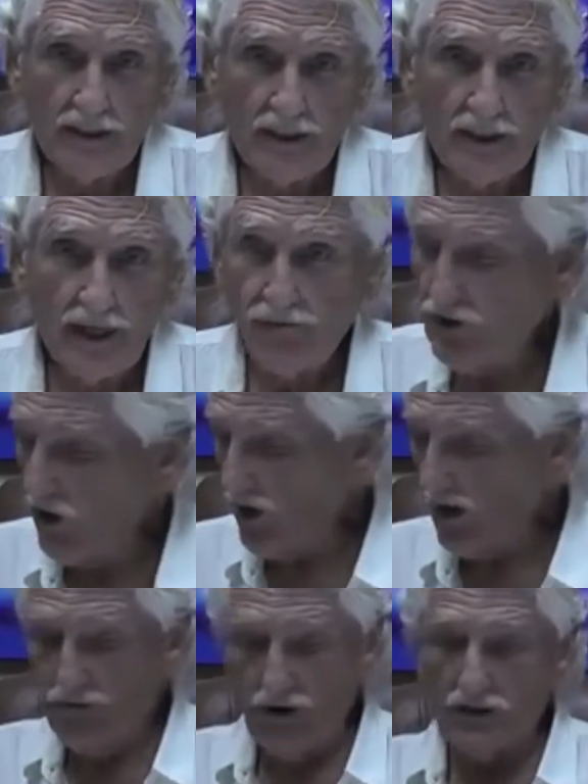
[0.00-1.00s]
If
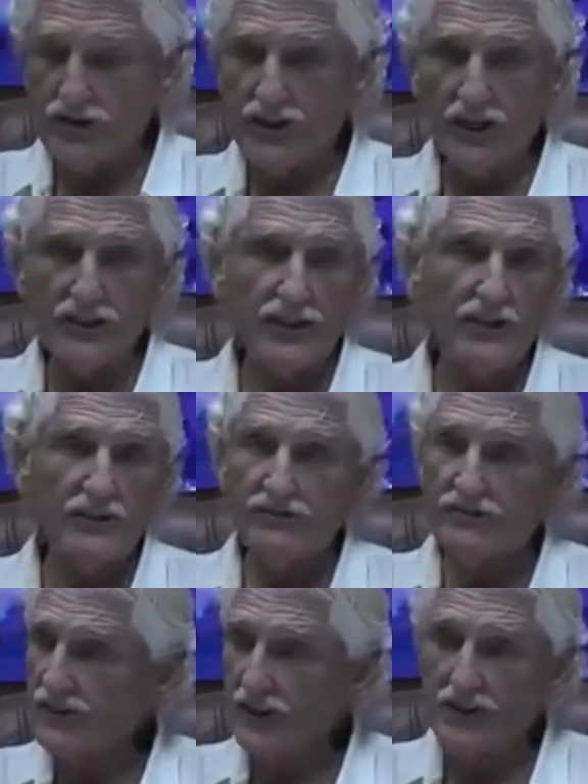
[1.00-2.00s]
you're
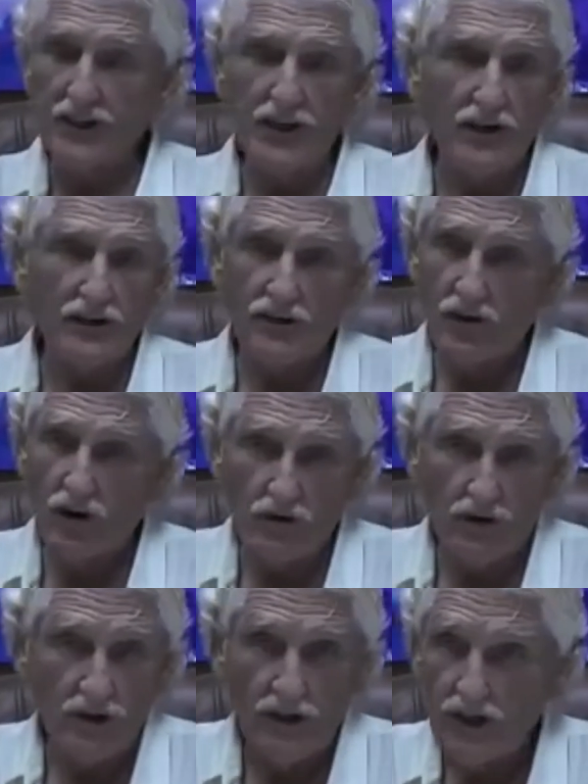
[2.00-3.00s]
60 years or
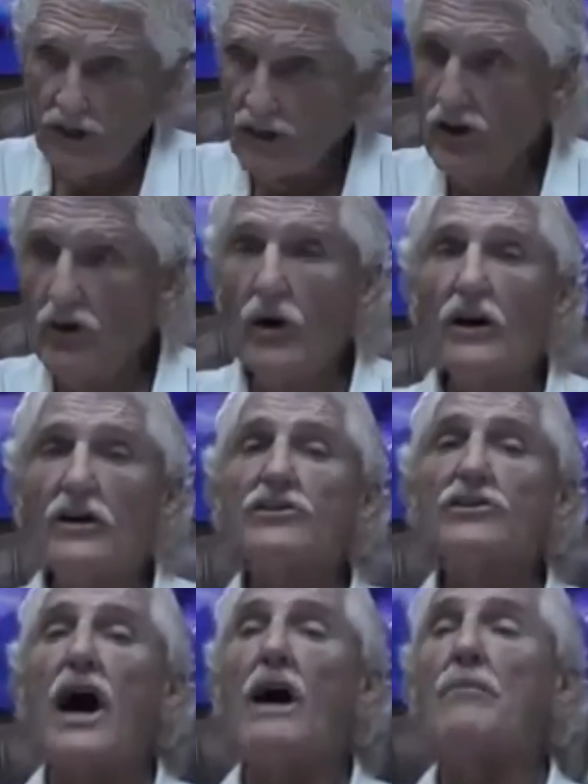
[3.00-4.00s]
older, you want to
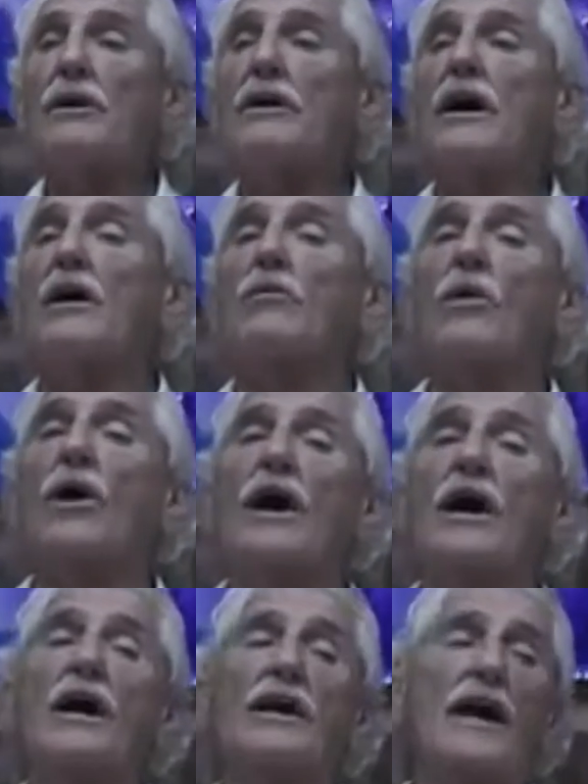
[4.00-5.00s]
stop and cut
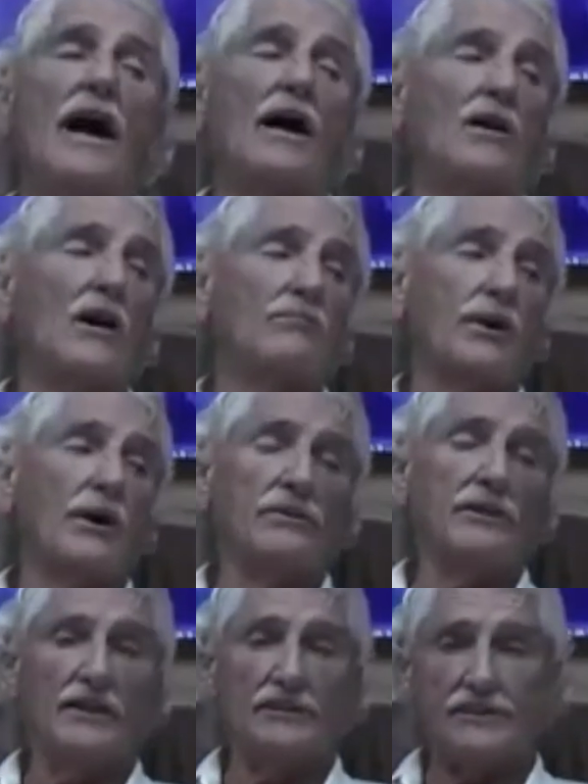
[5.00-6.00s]
way down on
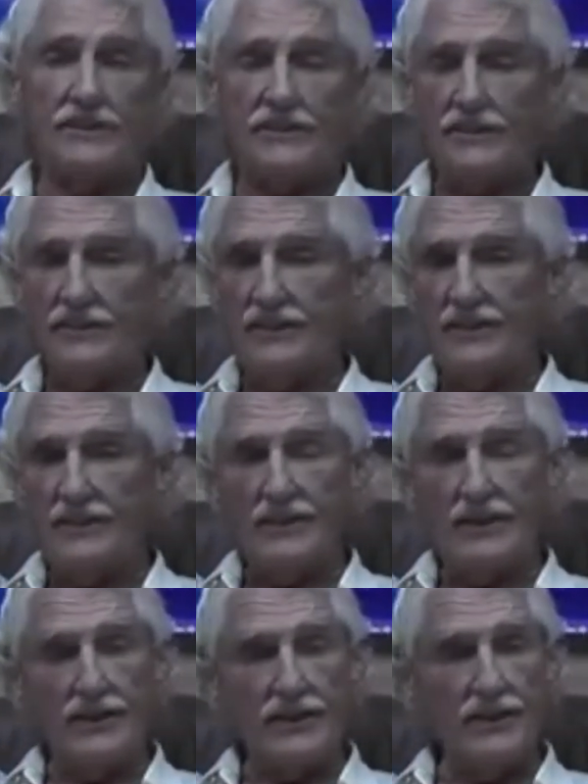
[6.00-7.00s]
proteins,
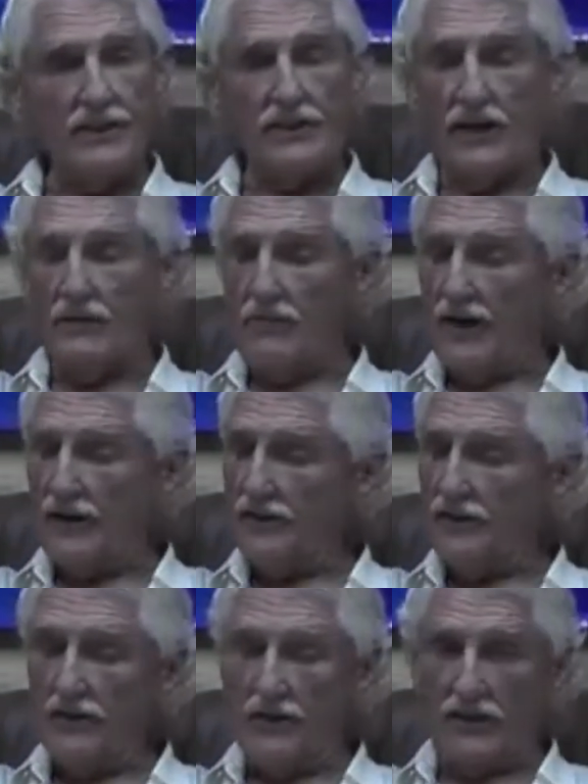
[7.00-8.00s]
or you're going
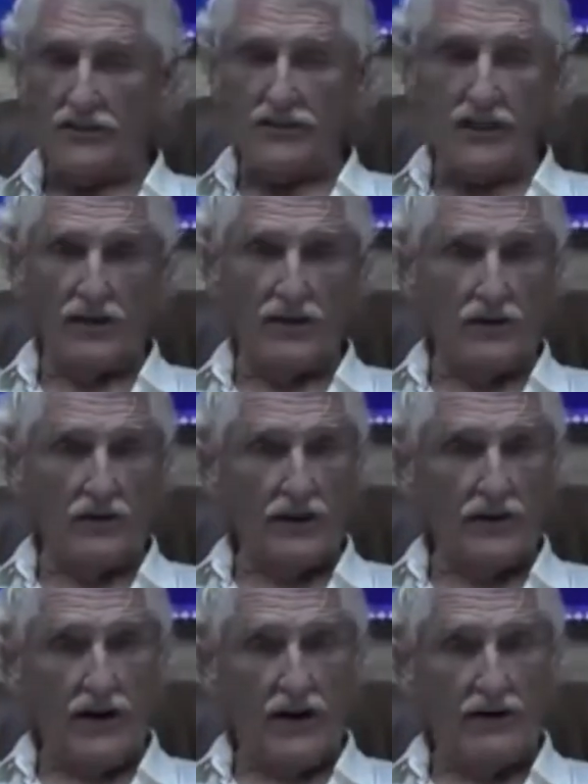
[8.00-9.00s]
to see an early
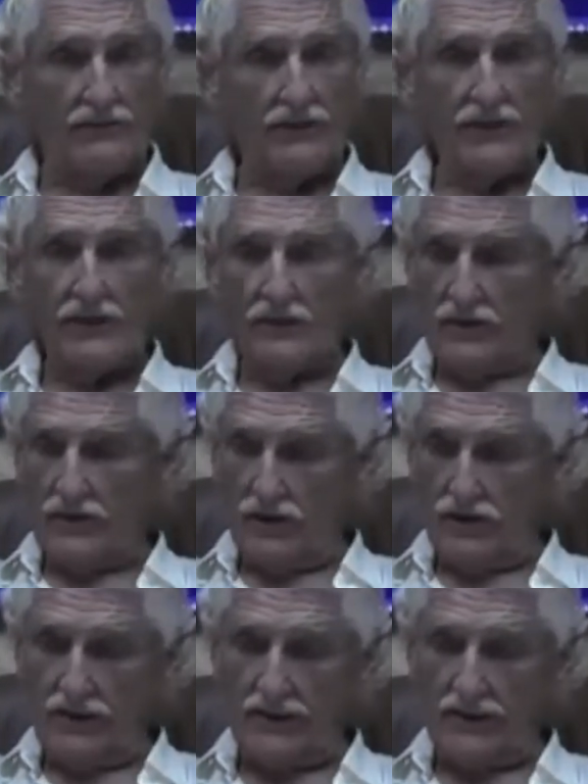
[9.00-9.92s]
grave when losing the